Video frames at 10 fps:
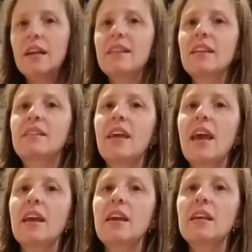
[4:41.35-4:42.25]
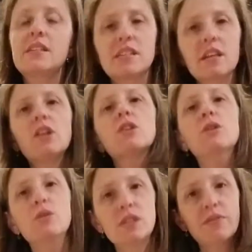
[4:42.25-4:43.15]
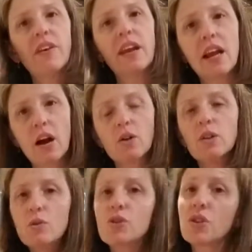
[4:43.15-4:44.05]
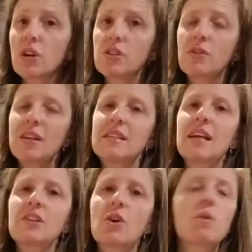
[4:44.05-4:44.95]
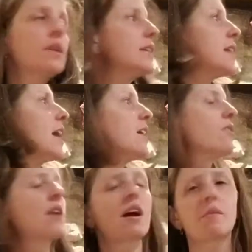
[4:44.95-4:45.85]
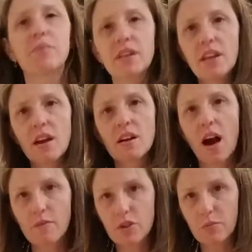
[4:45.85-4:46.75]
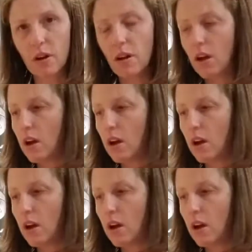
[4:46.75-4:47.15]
that it's still a loose fitting or looser, so that it's not totally tight and they're not completely uncomfortable.